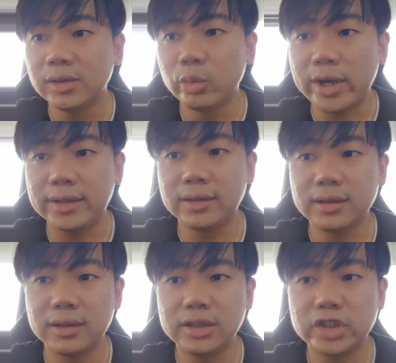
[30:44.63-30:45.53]

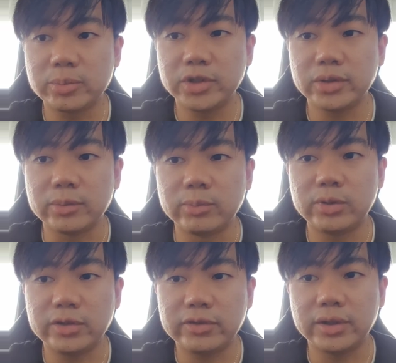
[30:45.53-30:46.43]
When a dispute
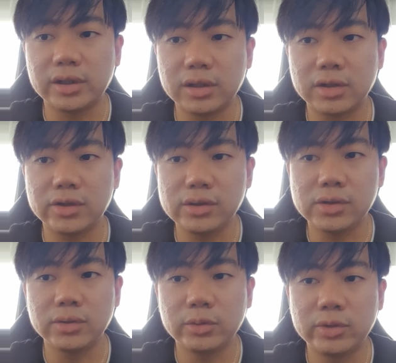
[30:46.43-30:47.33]
involves a
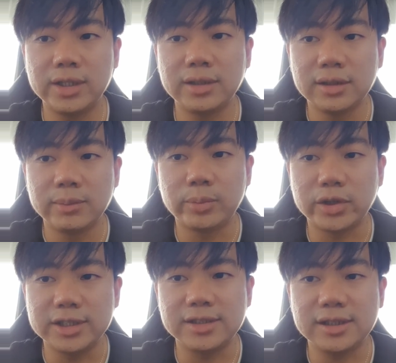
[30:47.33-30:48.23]
renewal
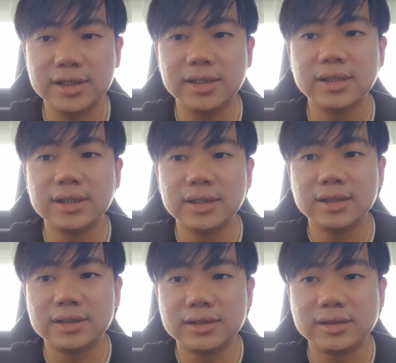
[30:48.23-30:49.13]
policy,
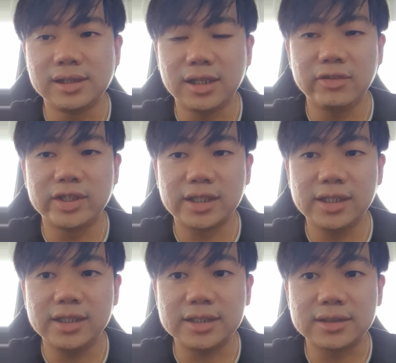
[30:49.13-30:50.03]

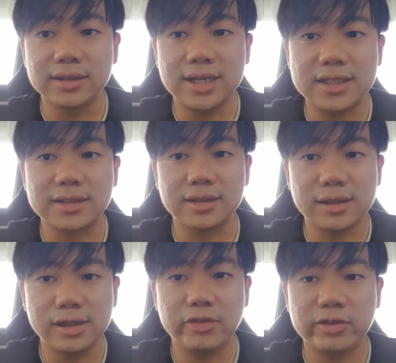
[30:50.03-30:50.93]
delivery is less
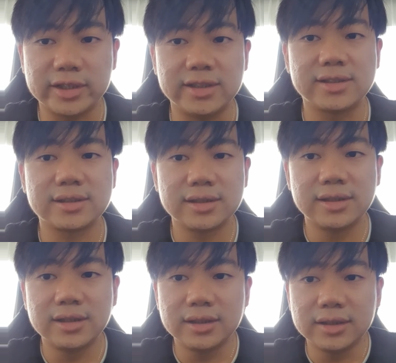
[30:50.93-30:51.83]
relevant
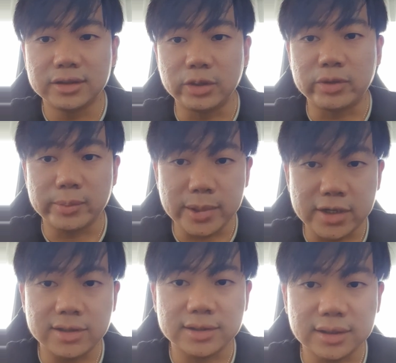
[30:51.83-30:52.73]

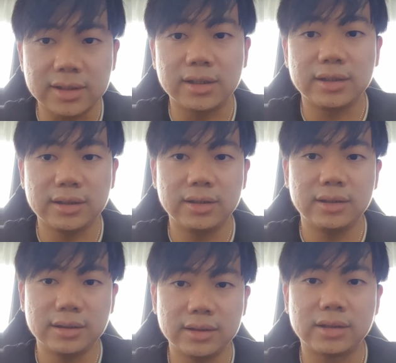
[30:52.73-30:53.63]
because the
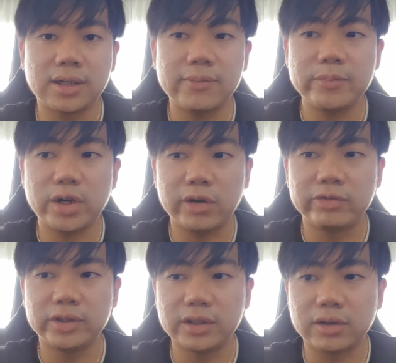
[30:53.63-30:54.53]
terms
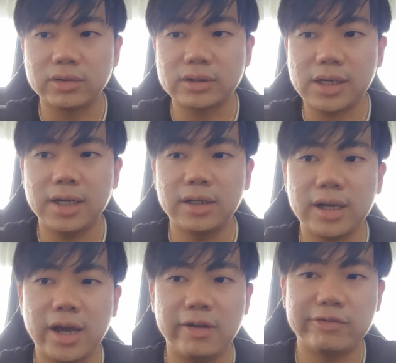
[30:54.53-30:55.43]
of the contract
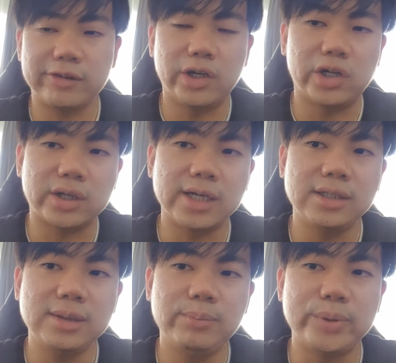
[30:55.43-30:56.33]
have
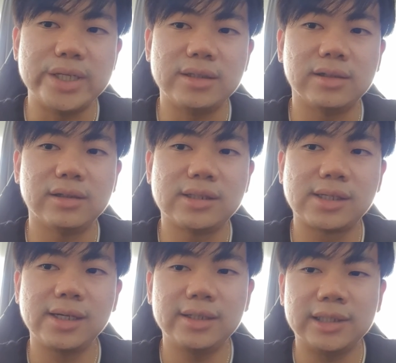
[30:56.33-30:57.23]
already been
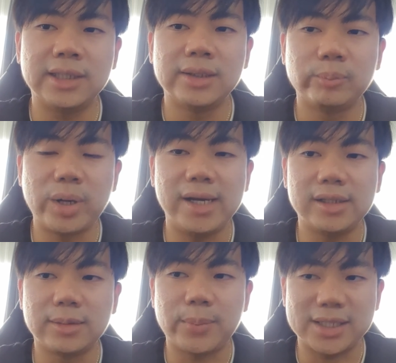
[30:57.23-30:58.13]
agreed by
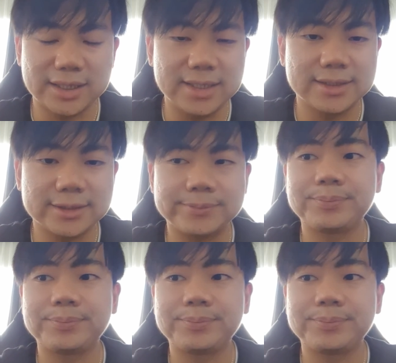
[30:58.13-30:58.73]
the parties.